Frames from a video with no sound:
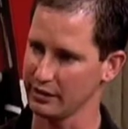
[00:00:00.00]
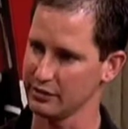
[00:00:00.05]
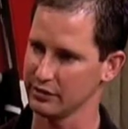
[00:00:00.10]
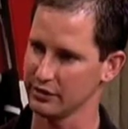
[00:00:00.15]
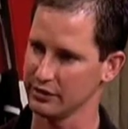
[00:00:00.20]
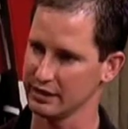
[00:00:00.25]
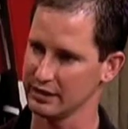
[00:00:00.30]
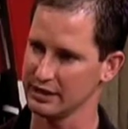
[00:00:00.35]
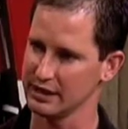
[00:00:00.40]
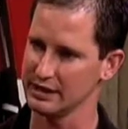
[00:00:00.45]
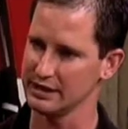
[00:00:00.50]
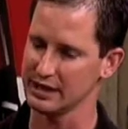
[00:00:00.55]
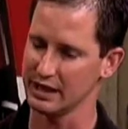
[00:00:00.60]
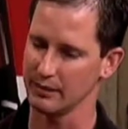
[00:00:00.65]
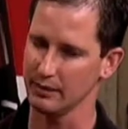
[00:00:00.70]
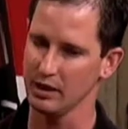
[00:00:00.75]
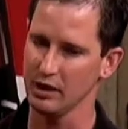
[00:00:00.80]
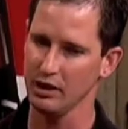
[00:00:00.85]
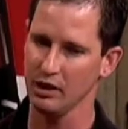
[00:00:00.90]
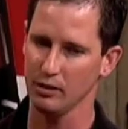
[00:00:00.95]
during the
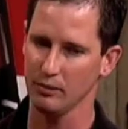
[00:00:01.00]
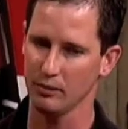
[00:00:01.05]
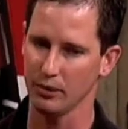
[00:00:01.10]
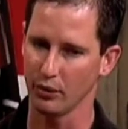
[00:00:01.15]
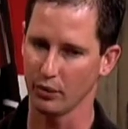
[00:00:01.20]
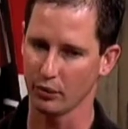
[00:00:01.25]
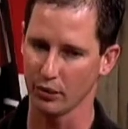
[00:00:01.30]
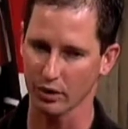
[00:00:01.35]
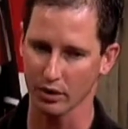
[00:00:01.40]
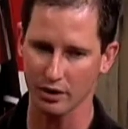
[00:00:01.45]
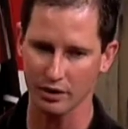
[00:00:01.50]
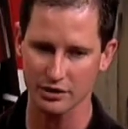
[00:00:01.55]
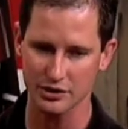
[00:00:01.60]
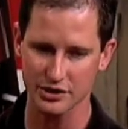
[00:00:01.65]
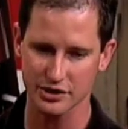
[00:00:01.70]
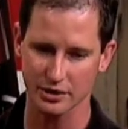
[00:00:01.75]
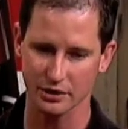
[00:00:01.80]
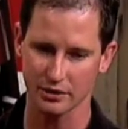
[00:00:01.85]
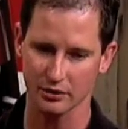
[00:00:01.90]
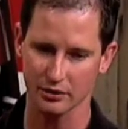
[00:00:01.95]
daytime, but we're
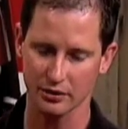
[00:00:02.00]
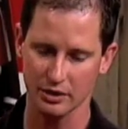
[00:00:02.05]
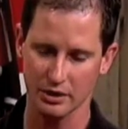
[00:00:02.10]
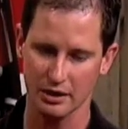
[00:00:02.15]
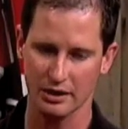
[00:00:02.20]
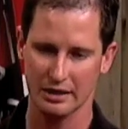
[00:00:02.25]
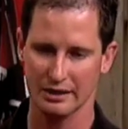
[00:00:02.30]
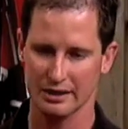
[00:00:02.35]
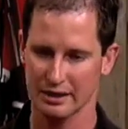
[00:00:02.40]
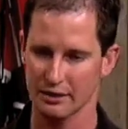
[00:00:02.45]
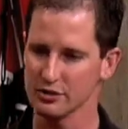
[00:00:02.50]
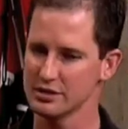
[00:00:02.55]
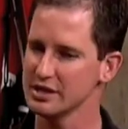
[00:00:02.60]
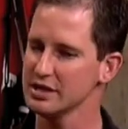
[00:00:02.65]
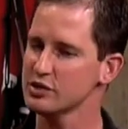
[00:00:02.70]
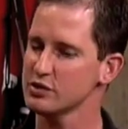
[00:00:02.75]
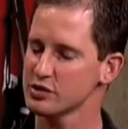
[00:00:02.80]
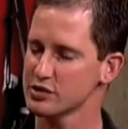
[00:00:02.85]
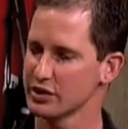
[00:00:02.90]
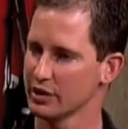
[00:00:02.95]
also, it was
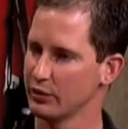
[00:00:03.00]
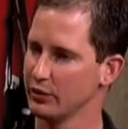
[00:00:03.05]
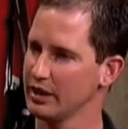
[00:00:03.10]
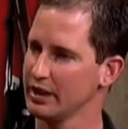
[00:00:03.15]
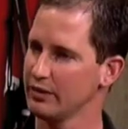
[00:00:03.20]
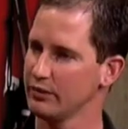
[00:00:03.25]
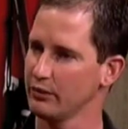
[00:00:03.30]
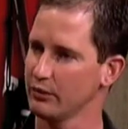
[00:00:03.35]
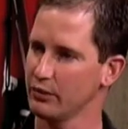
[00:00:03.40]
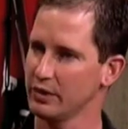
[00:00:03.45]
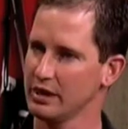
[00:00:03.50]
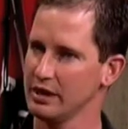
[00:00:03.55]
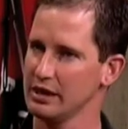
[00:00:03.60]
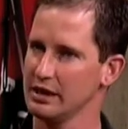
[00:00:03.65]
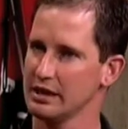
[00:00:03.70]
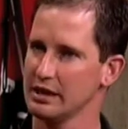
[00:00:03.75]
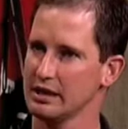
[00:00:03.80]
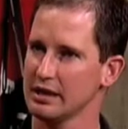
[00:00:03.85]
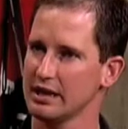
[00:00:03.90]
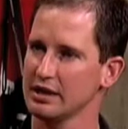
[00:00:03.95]
interesting, we, we
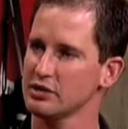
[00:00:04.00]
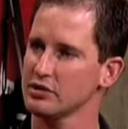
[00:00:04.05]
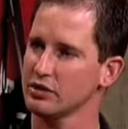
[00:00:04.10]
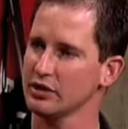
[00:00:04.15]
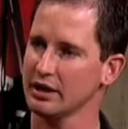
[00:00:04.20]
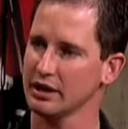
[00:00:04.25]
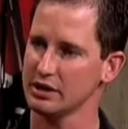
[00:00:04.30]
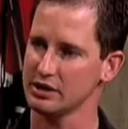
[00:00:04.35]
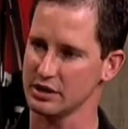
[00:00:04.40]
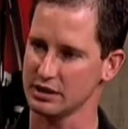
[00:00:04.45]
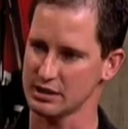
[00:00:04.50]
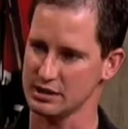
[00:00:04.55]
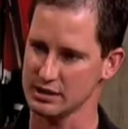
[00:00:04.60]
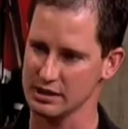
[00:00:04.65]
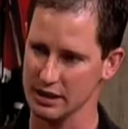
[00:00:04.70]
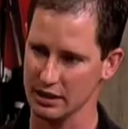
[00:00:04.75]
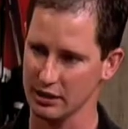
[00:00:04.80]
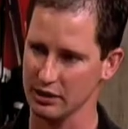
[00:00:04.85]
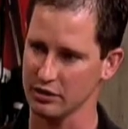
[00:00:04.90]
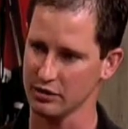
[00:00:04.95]
got turned on to
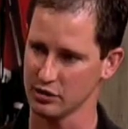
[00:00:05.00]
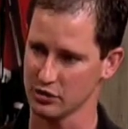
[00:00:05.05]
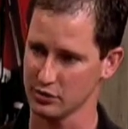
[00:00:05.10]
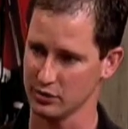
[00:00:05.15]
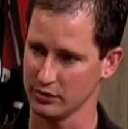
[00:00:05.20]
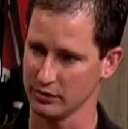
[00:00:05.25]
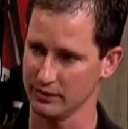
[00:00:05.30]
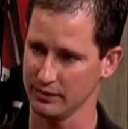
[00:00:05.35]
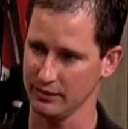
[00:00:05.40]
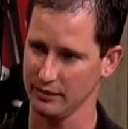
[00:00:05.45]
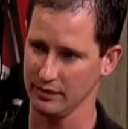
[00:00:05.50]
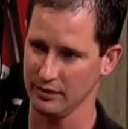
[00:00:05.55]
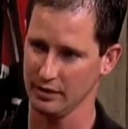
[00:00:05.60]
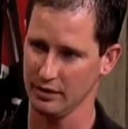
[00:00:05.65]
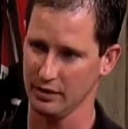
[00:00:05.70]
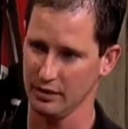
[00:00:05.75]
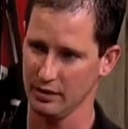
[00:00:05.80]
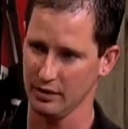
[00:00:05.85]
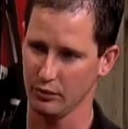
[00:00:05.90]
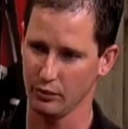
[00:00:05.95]
tick control.
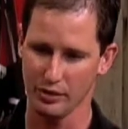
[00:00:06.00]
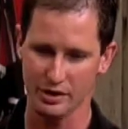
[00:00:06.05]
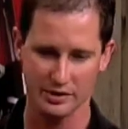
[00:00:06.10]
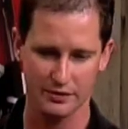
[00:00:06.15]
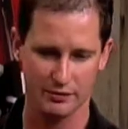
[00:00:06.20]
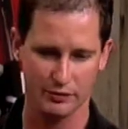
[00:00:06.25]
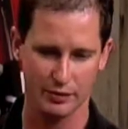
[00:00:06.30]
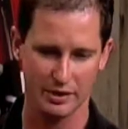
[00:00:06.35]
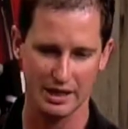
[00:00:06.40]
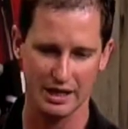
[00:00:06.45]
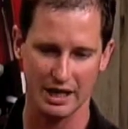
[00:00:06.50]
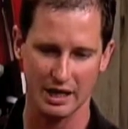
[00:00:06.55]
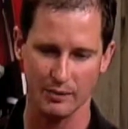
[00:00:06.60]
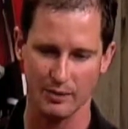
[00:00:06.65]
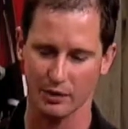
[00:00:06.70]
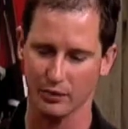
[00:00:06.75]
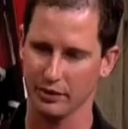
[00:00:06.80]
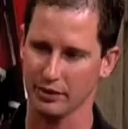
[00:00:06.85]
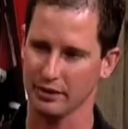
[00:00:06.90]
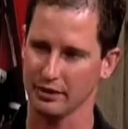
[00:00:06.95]
We, we came
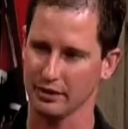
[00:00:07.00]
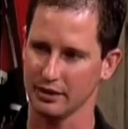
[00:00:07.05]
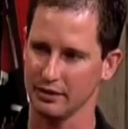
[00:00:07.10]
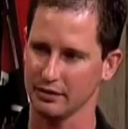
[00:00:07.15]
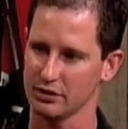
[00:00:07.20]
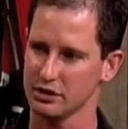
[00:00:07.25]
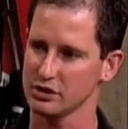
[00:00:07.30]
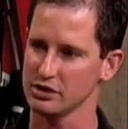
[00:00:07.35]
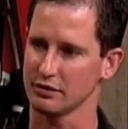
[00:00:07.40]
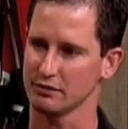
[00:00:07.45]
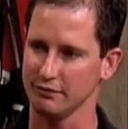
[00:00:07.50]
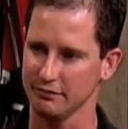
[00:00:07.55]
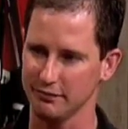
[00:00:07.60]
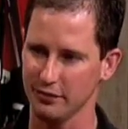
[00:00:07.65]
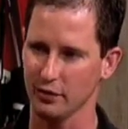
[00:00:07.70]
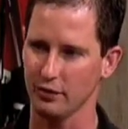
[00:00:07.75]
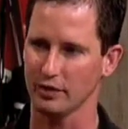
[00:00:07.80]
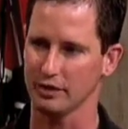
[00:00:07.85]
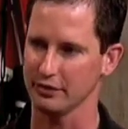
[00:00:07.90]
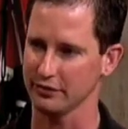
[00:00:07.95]
in with a, just a
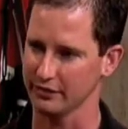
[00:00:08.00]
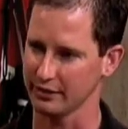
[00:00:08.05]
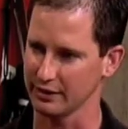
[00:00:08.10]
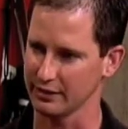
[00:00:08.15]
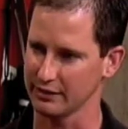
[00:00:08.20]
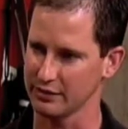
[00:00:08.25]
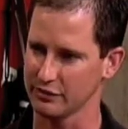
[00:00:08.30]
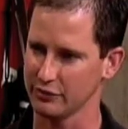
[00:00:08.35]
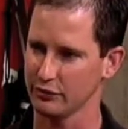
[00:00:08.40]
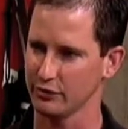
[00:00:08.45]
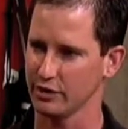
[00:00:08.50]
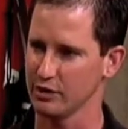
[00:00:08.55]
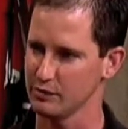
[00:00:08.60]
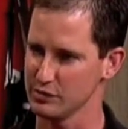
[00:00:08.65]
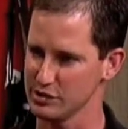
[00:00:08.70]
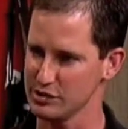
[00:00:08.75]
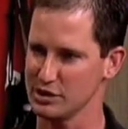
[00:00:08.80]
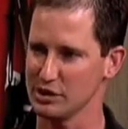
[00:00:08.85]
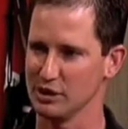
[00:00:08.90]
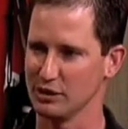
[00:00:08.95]
focus to destroy
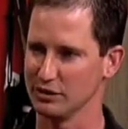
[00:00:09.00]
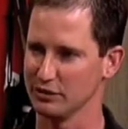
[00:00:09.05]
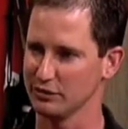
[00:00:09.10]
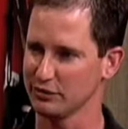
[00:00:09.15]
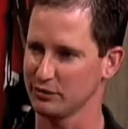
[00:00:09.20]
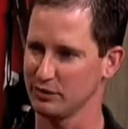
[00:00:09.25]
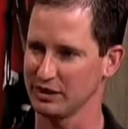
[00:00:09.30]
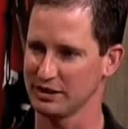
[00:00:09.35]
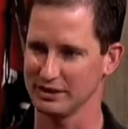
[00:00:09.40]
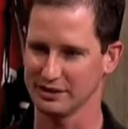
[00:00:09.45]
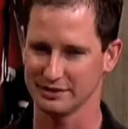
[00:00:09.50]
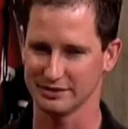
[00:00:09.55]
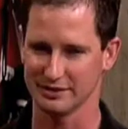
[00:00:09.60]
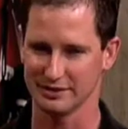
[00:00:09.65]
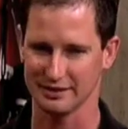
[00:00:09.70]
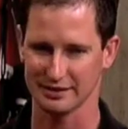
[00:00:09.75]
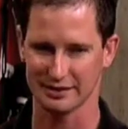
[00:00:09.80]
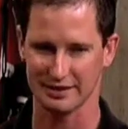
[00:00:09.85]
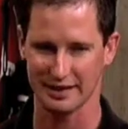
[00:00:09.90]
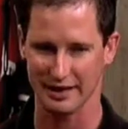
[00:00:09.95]
mosquitoes because
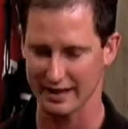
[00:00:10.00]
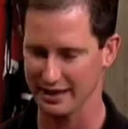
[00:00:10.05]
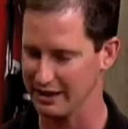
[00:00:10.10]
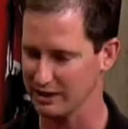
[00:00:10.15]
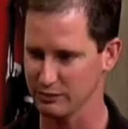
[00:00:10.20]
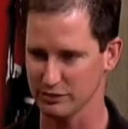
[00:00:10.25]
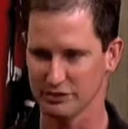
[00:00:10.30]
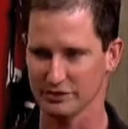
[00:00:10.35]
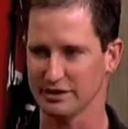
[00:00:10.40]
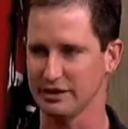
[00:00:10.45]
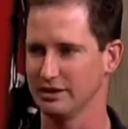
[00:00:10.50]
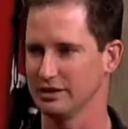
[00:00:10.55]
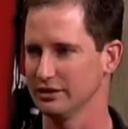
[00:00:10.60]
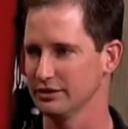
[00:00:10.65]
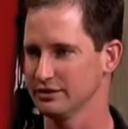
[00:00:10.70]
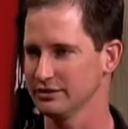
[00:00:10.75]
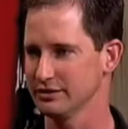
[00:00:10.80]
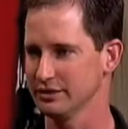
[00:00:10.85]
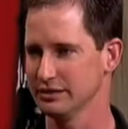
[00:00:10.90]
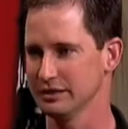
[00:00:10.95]
I hate mosquitoes. That
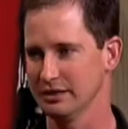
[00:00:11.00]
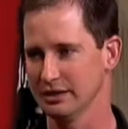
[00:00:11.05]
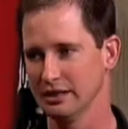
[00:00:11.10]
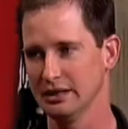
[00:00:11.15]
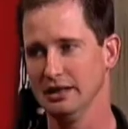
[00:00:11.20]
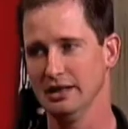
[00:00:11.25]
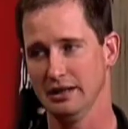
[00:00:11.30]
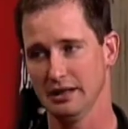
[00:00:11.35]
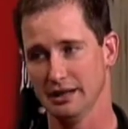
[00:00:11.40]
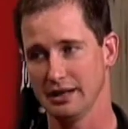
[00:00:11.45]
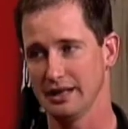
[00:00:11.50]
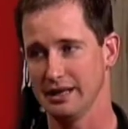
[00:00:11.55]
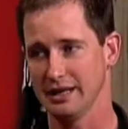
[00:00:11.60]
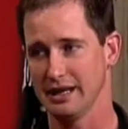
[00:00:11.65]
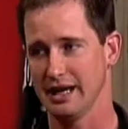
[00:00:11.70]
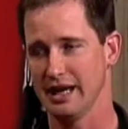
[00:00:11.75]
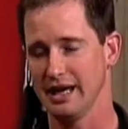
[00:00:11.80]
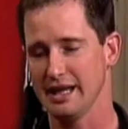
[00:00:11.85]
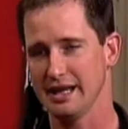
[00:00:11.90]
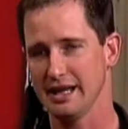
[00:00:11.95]
was your first focus, yeah.
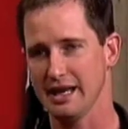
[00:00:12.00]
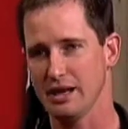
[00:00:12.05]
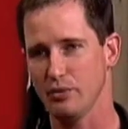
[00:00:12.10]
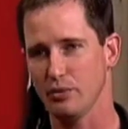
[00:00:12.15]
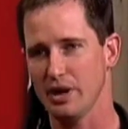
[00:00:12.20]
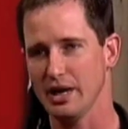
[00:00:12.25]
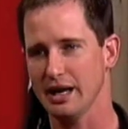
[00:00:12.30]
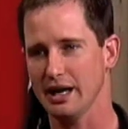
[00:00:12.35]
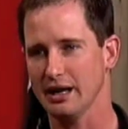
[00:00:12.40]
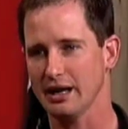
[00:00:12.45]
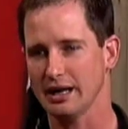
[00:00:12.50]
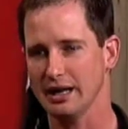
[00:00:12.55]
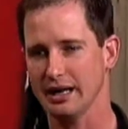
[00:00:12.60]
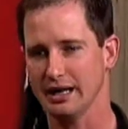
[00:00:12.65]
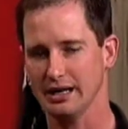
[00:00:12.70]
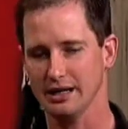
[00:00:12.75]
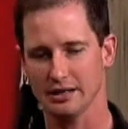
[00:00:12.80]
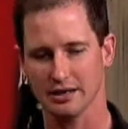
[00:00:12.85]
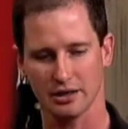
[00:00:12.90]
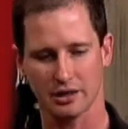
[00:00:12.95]
And then we had a,
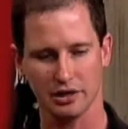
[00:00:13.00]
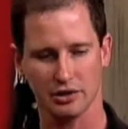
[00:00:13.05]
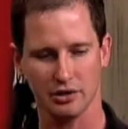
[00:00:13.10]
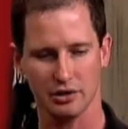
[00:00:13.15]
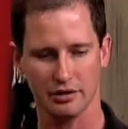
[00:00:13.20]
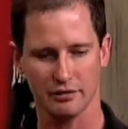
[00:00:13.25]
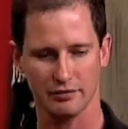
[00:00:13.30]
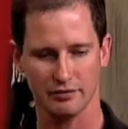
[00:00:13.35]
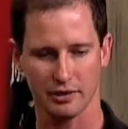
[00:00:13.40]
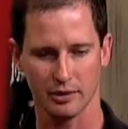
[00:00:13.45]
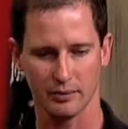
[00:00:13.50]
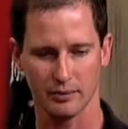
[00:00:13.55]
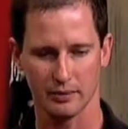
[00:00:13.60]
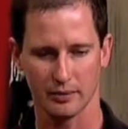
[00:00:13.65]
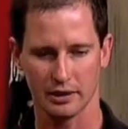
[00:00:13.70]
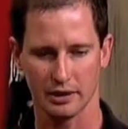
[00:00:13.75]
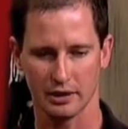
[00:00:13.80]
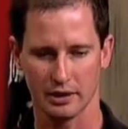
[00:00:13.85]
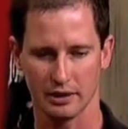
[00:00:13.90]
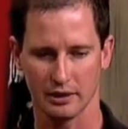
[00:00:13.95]
con a call from
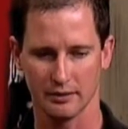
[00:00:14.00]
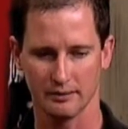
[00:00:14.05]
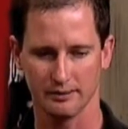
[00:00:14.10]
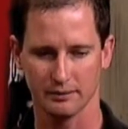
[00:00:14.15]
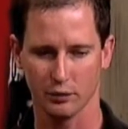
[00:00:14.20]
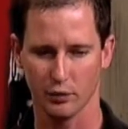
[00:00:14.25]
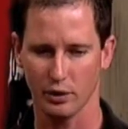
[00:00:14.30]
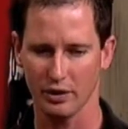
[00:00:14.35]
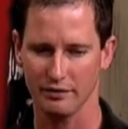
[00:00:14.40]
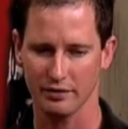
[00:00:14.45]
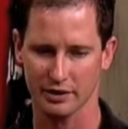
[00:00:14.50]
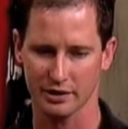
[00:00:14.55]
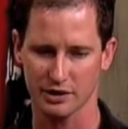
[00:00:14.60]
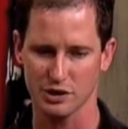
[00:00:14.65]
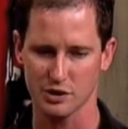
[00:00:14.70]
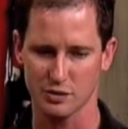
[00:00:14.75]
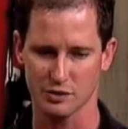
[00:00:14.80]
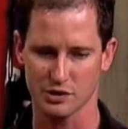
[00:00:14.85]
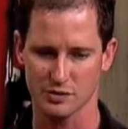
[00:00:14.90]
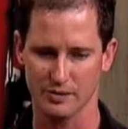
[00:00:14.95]
um, one of our
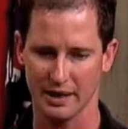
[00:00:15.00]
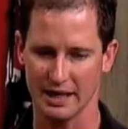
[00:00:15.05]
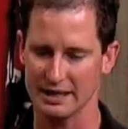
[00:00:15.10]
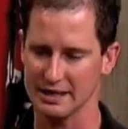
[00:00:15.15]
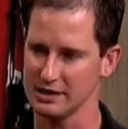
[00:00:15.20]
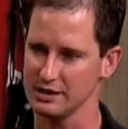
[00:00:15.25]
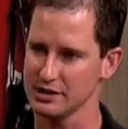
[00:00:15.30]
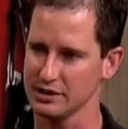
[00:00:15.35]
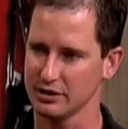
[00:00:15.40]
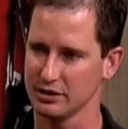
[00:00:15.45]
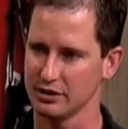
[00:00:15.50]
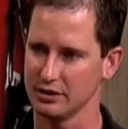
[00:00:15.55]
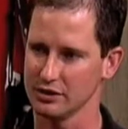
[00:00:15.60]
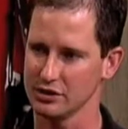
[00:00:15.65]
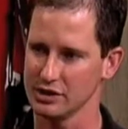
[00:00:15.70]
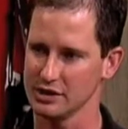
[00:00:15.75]
customers, Monty Skull.